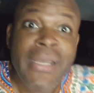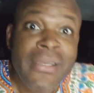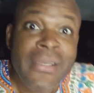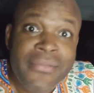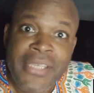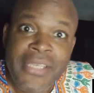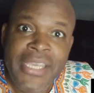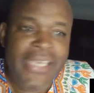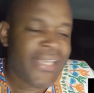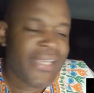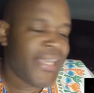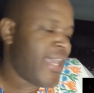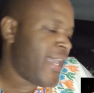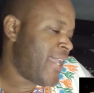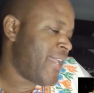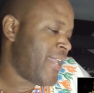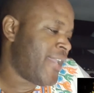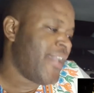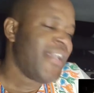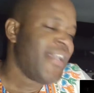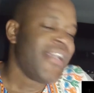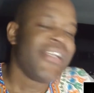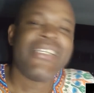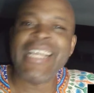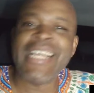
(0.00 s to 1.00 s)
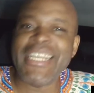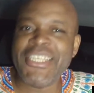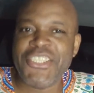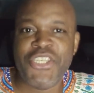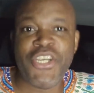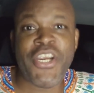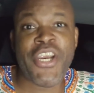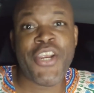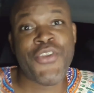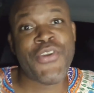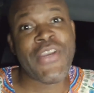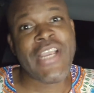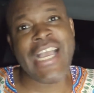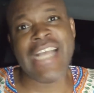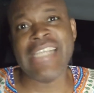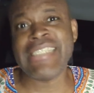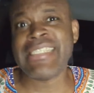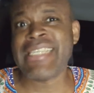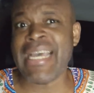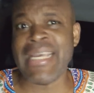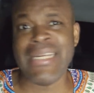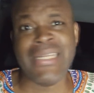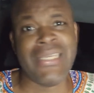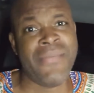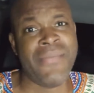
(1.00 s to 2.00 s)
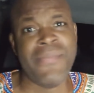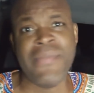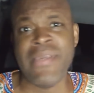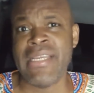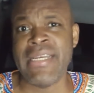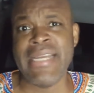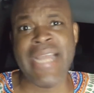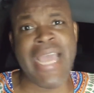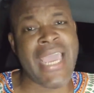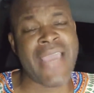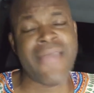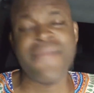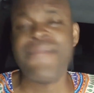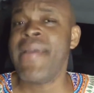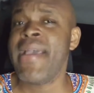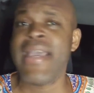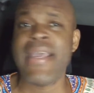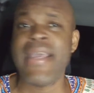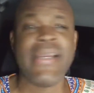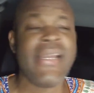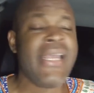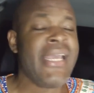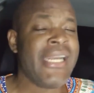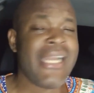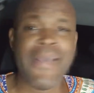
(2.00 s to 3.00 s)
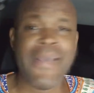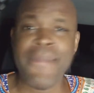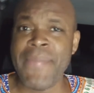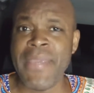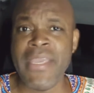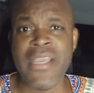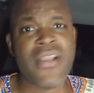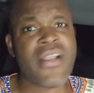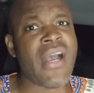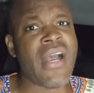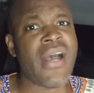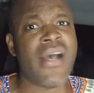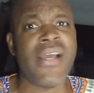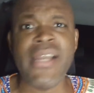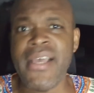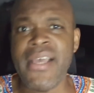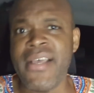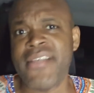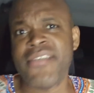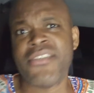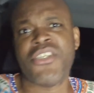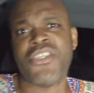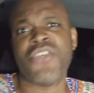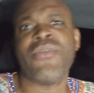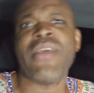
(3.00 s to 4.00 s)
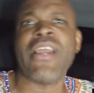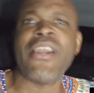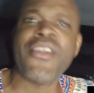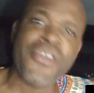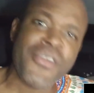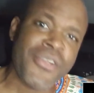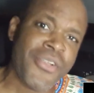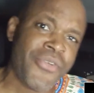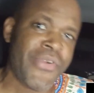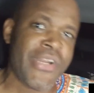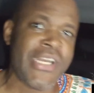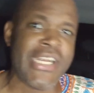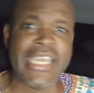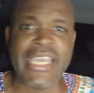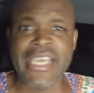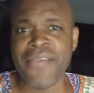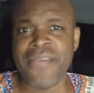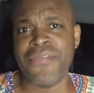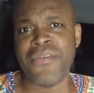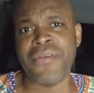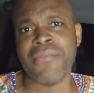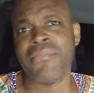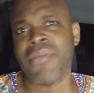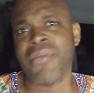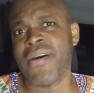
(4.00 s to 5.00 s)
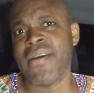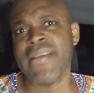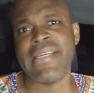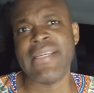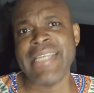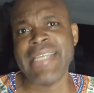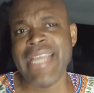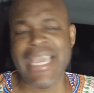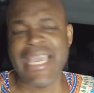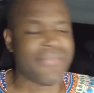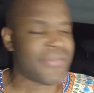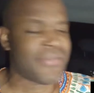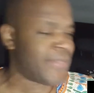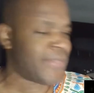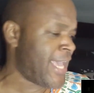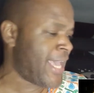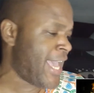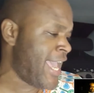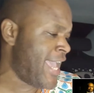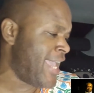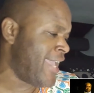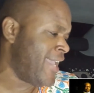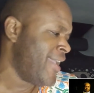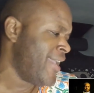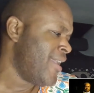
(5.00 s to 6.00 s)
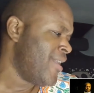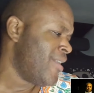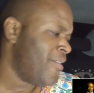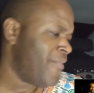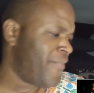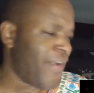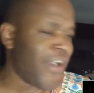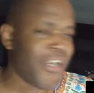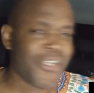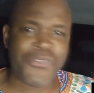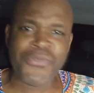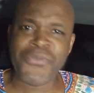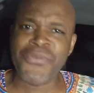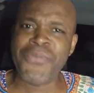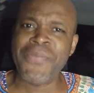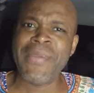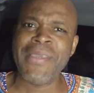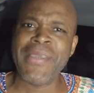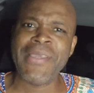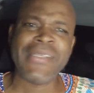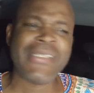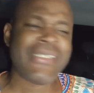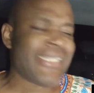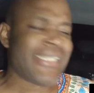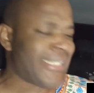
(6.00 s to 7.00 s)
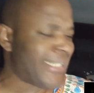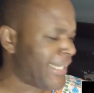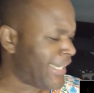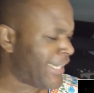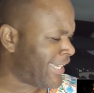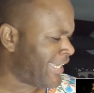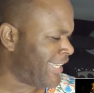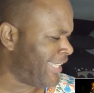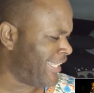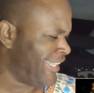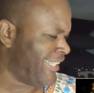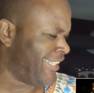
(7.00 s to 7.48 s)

Hey. Nigeria, you guys got to give me a name, man. I mean, Ghana and Sierra Leone already gave your boy a name. So, hey, fucks with me, you dig?